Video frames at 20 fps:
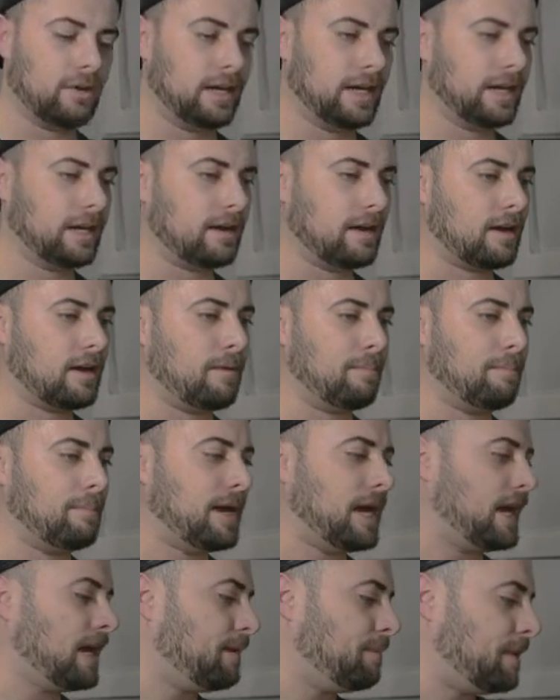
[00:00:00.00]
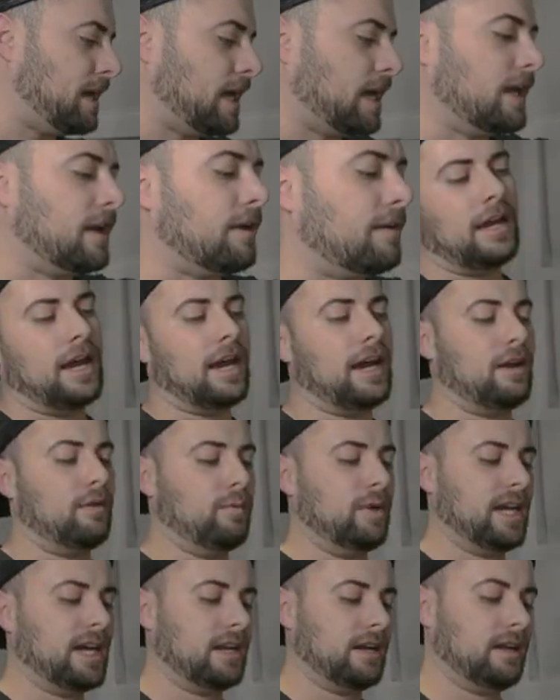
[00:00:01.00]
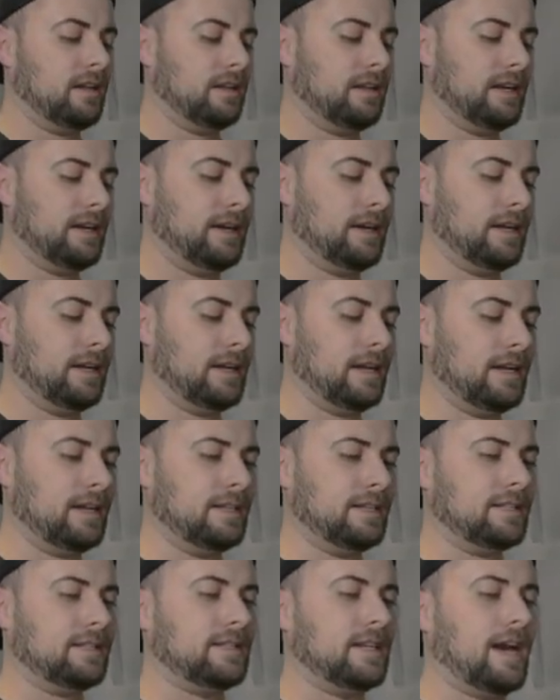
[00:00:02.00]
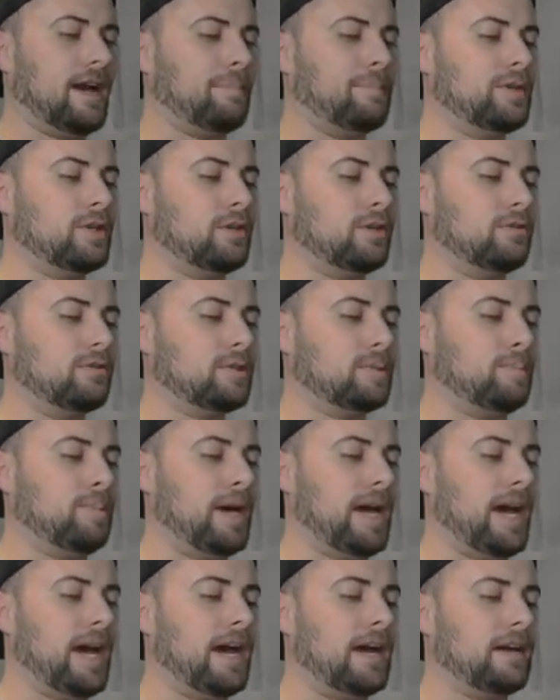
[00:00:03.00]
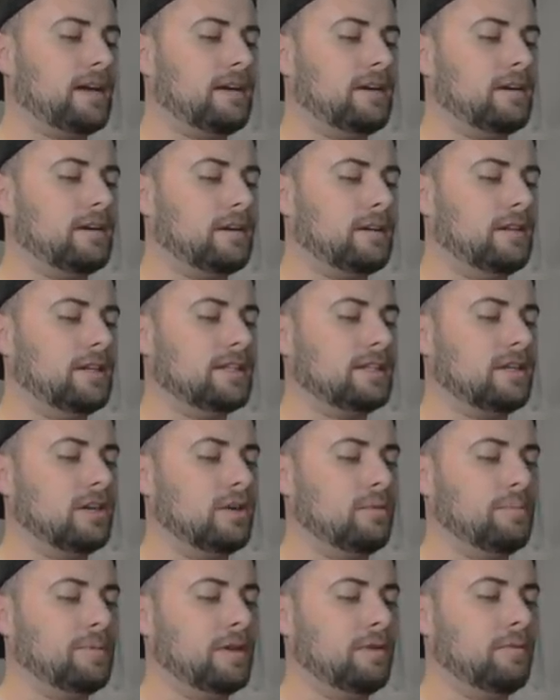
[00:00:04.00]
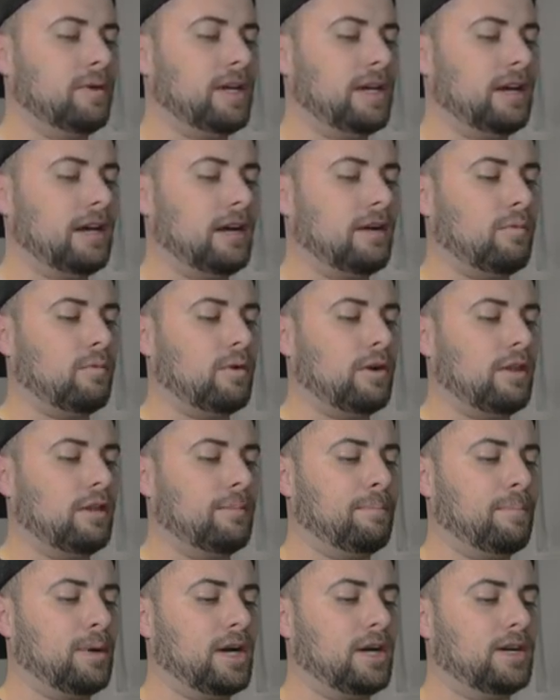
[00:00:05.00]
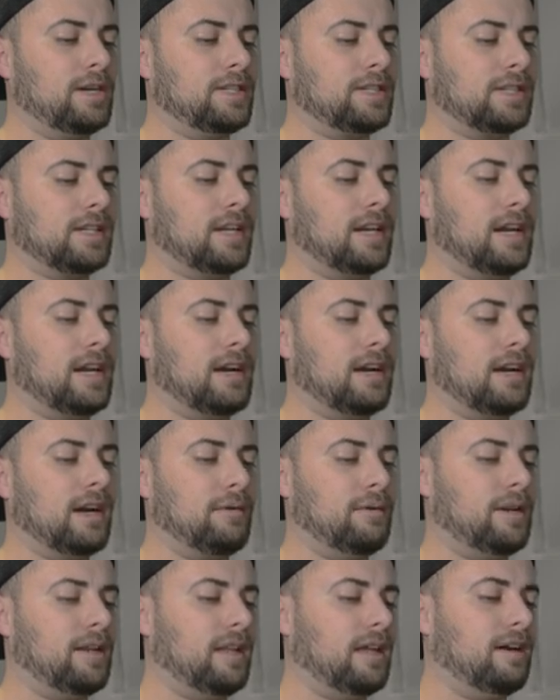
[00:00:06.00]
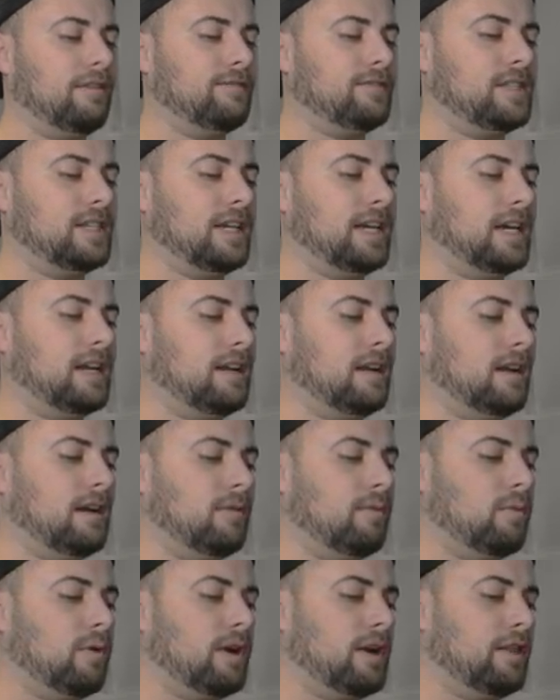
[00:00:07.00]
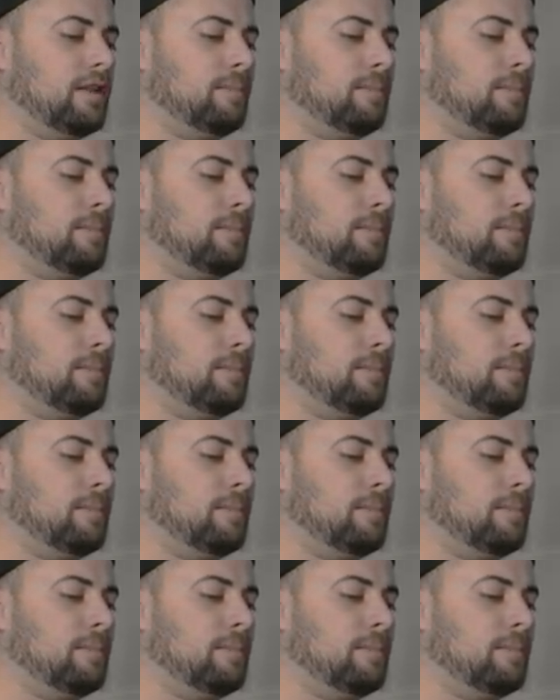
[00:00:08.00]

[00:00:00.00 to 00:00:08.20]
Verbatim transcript: like a madman. And we got a Galarian Zapdos pack. Let's hope that we got one of the birds in here. I would love to get one of the